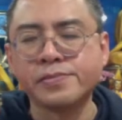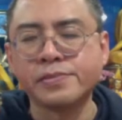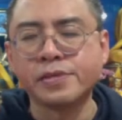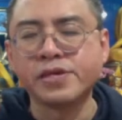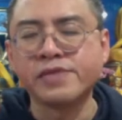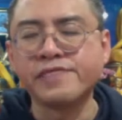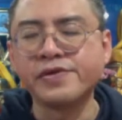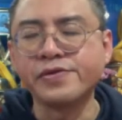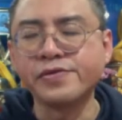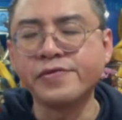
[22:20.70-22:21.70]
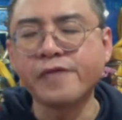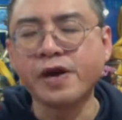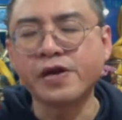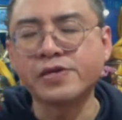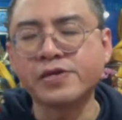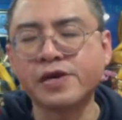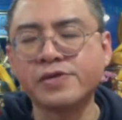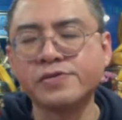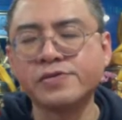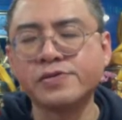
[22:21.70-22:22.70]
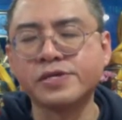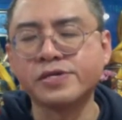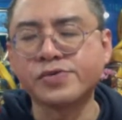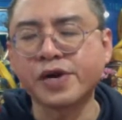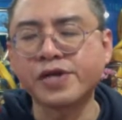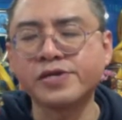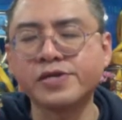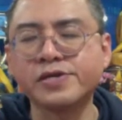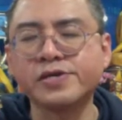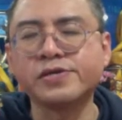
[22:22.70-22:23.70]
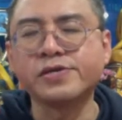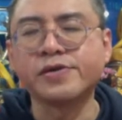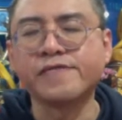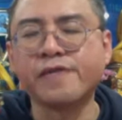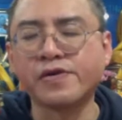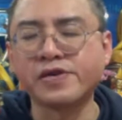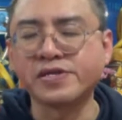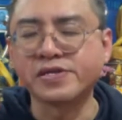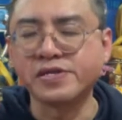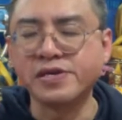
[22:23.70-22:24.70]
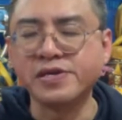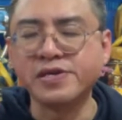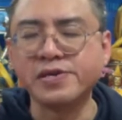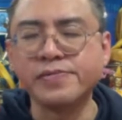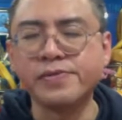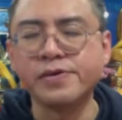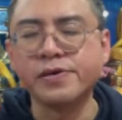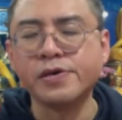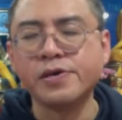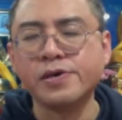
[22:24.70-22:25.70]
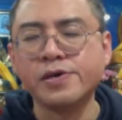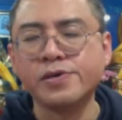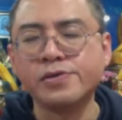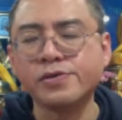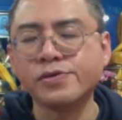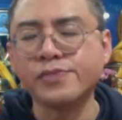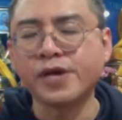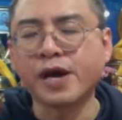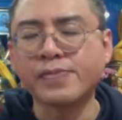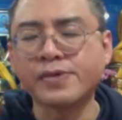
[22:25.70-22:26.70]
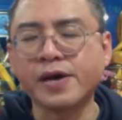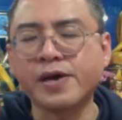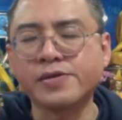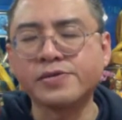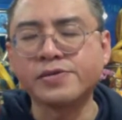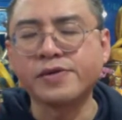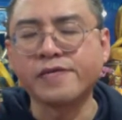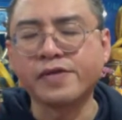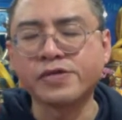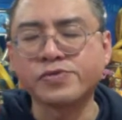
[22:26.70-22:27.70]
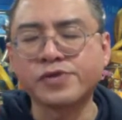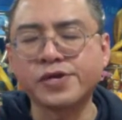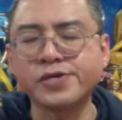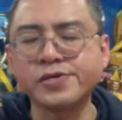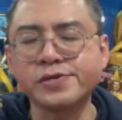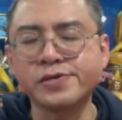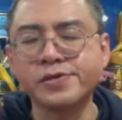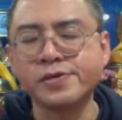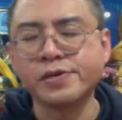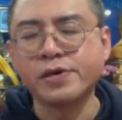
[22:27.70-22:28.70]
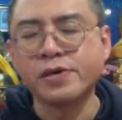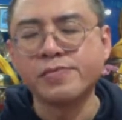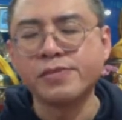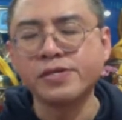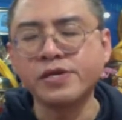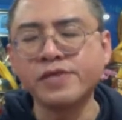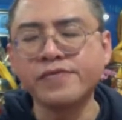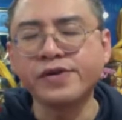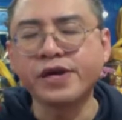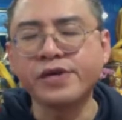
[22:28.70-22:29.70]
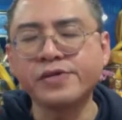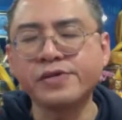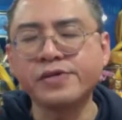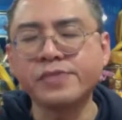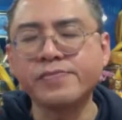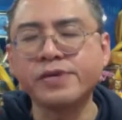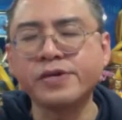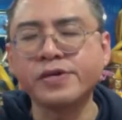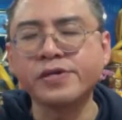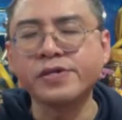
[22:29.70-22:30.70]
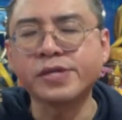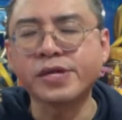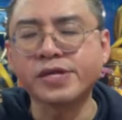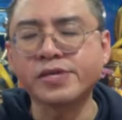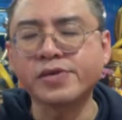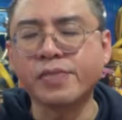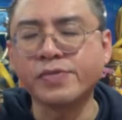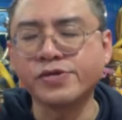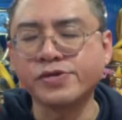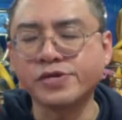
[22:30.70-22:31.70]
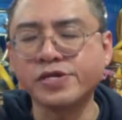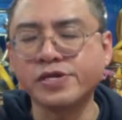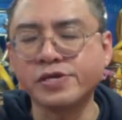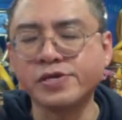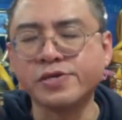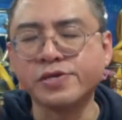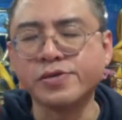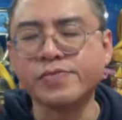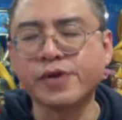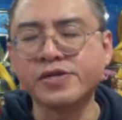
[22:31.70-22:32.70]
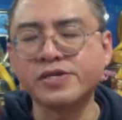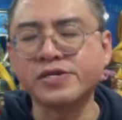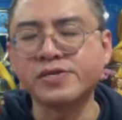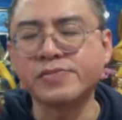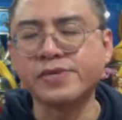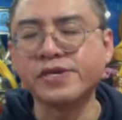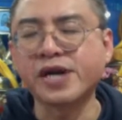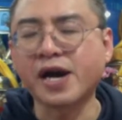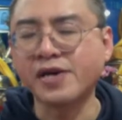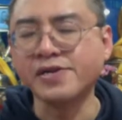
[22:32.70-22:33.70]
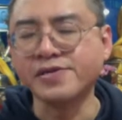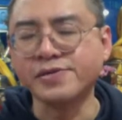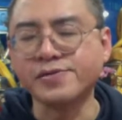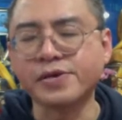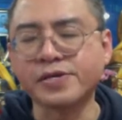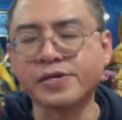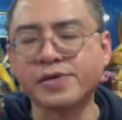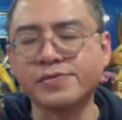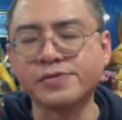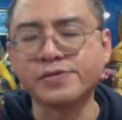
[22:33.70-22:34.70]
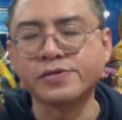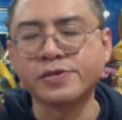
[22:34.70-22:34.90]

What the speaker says: And if we do find ourselves distracted or falling asleep, not to be upset or frustrated, see if we can simply take this opportunity to practice being kind to ourselves.